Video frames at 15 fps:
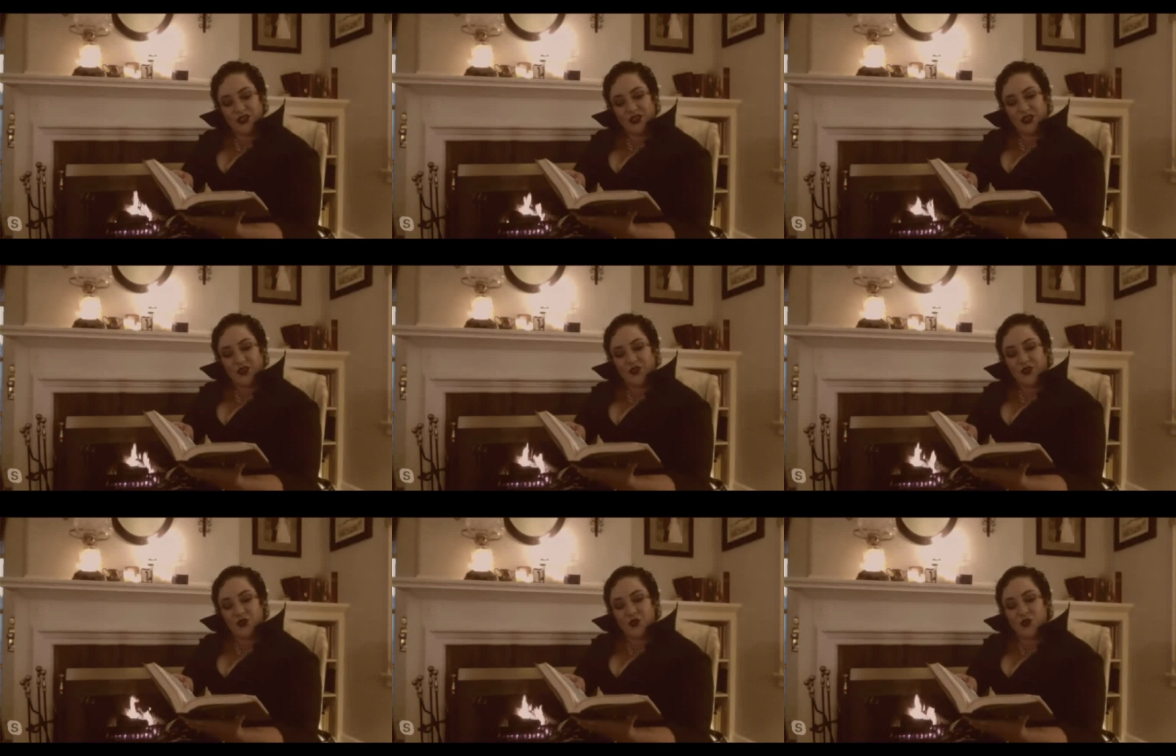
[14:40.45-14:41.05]
and a
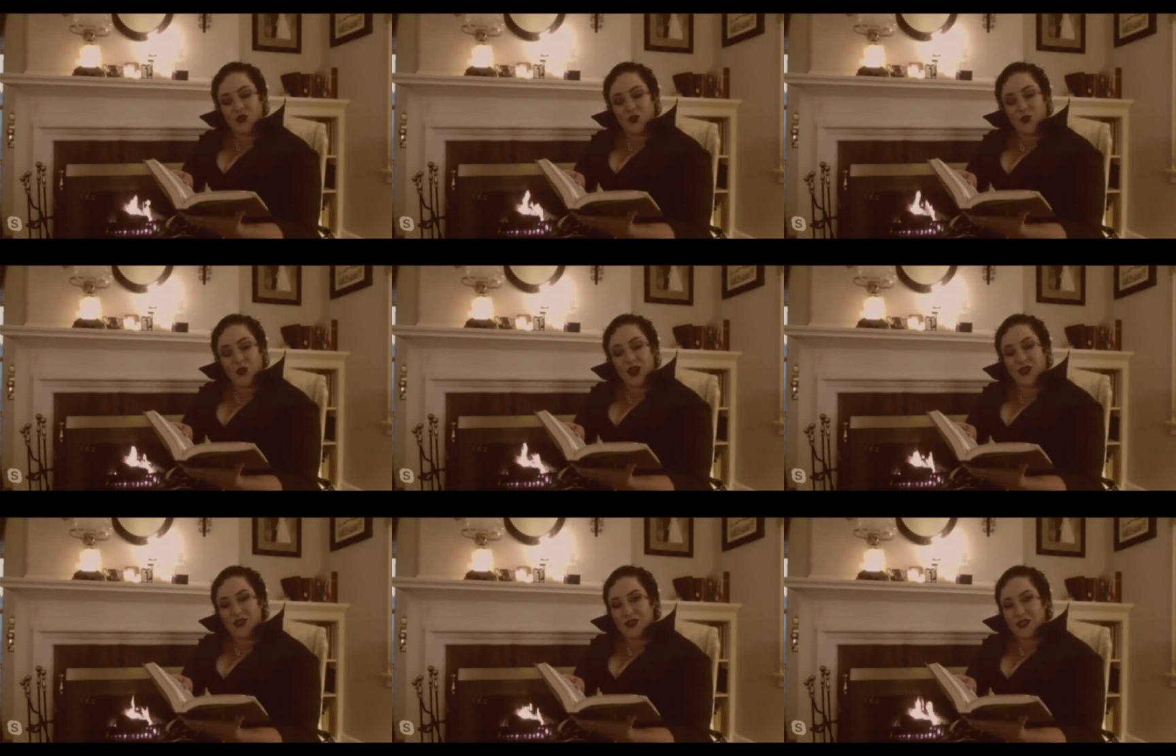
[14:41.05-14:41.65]
few
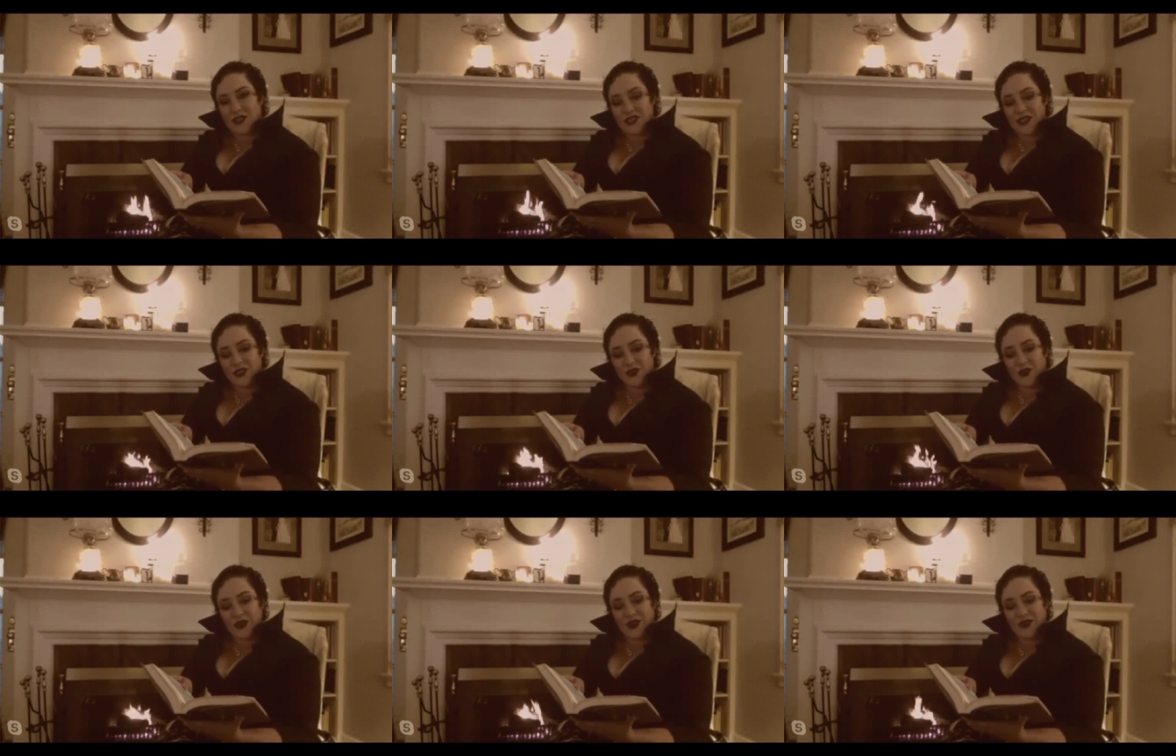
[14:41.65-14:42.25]
suppressed
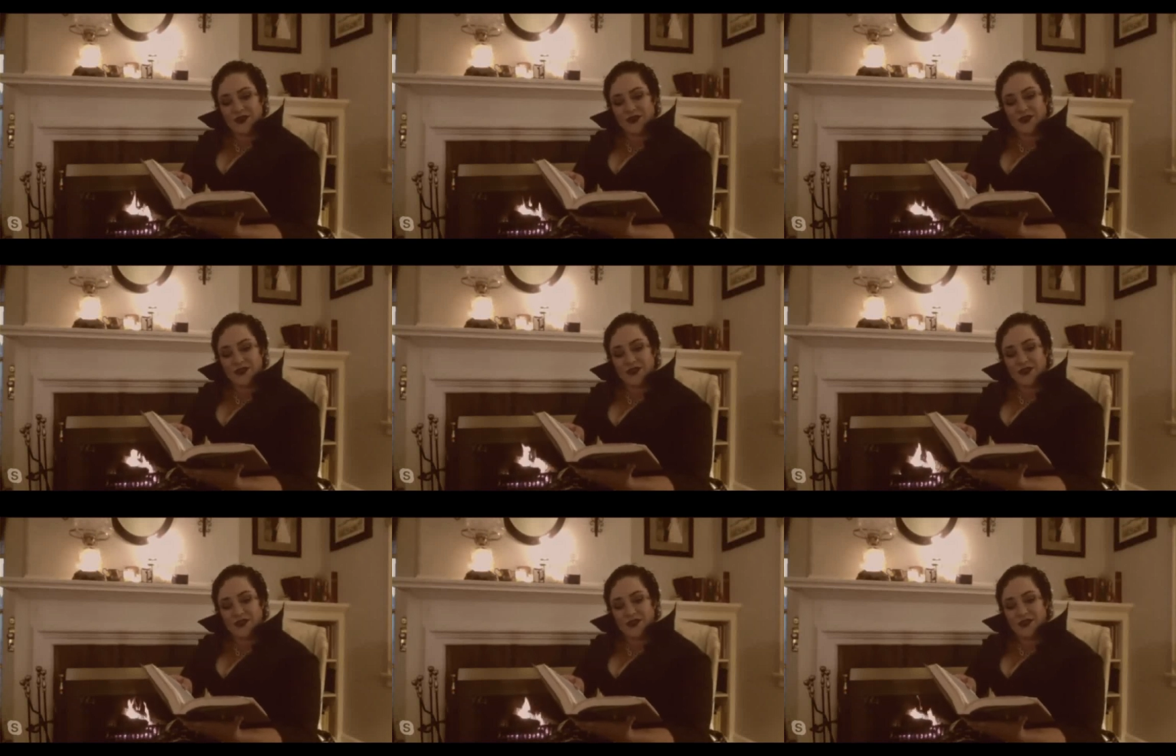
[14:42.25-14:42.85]

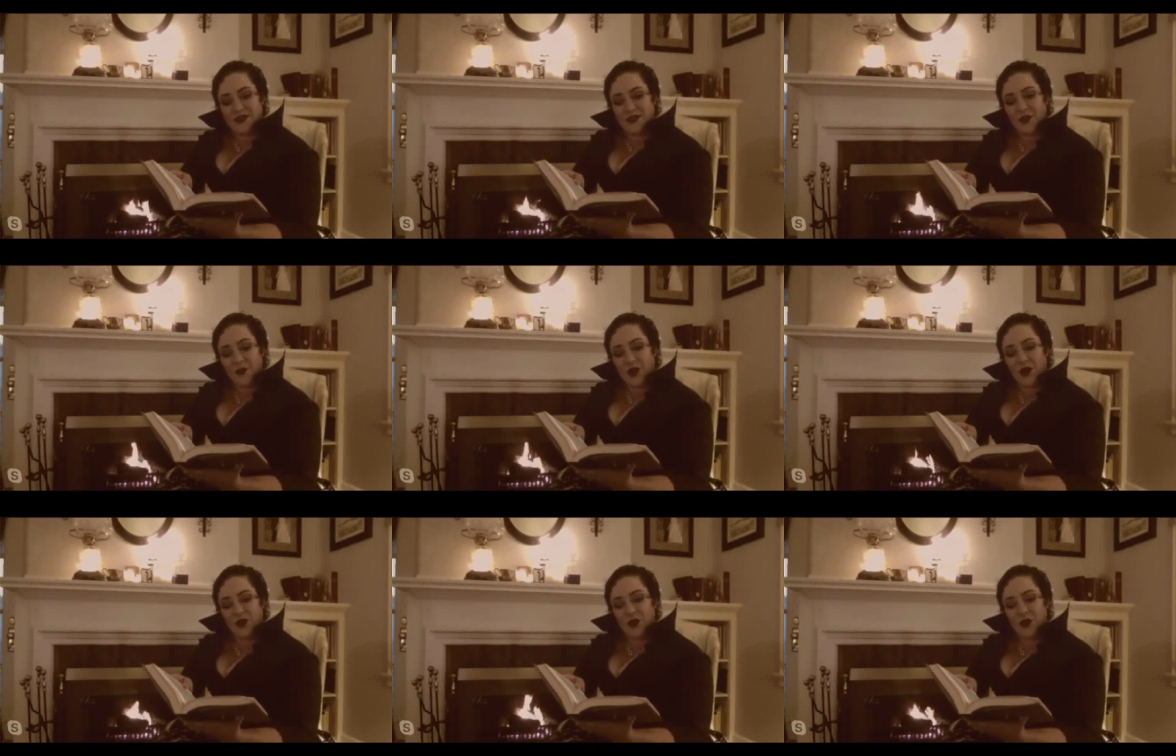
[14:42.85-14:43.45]
titterings
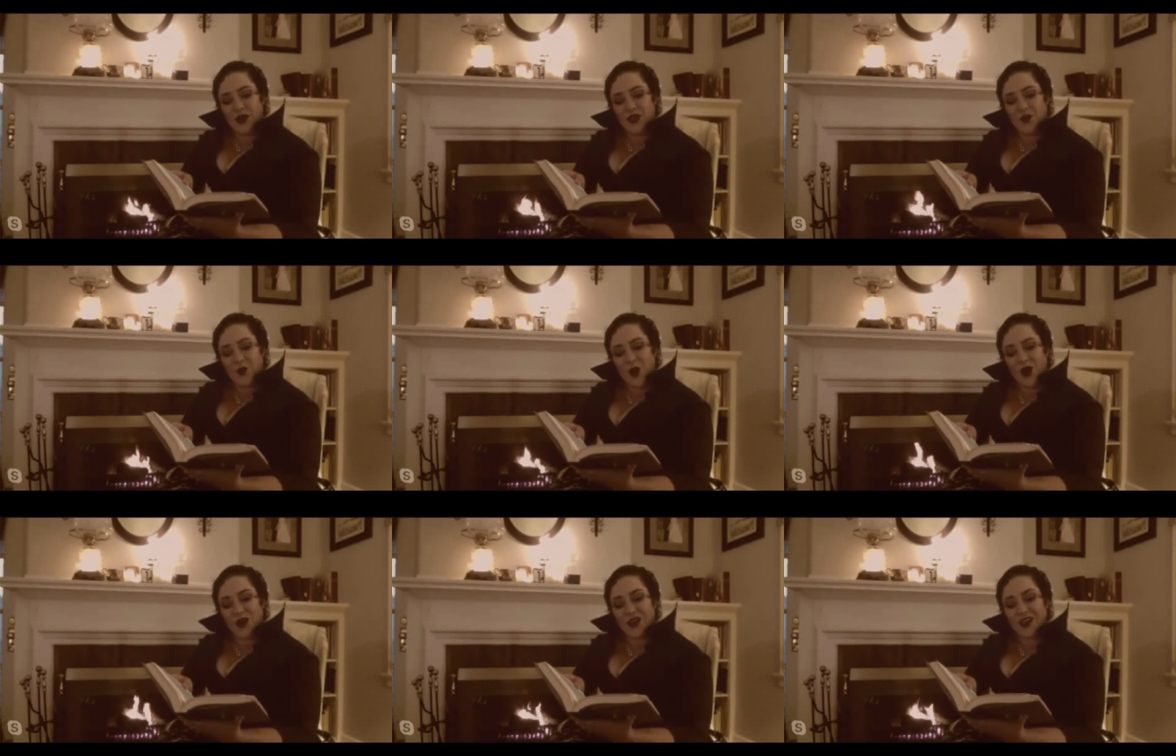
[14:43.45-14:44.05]
among the
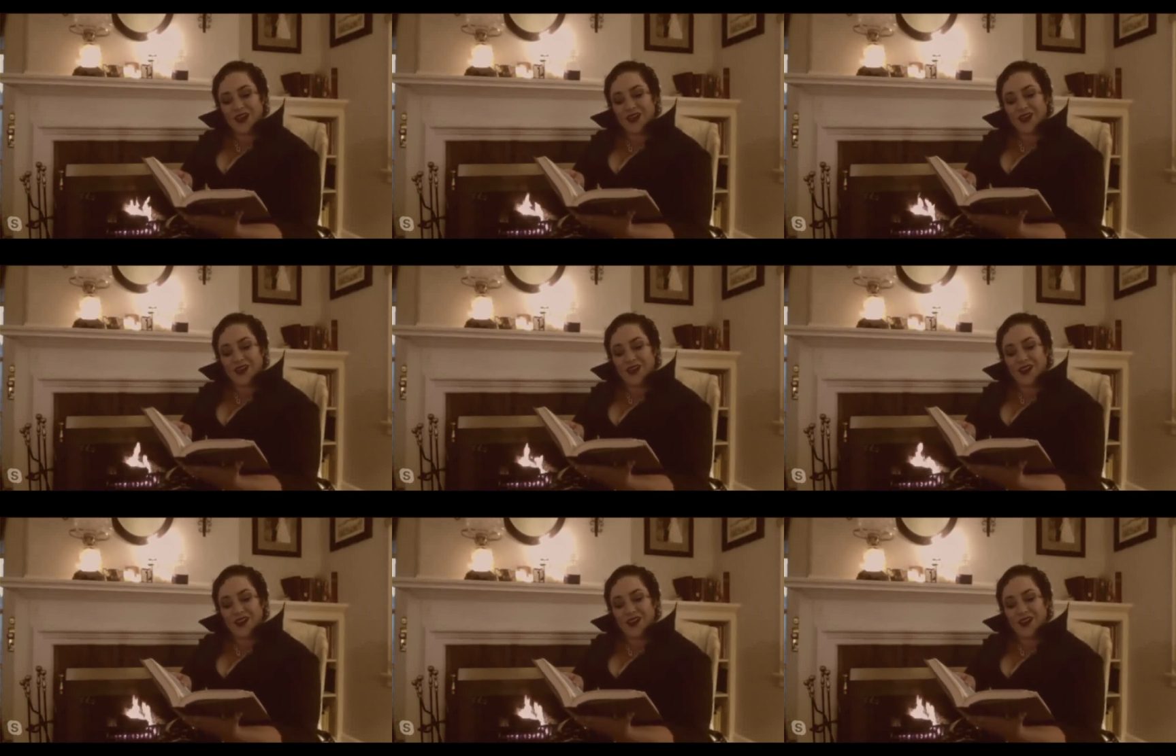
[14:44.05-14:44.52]
wedding party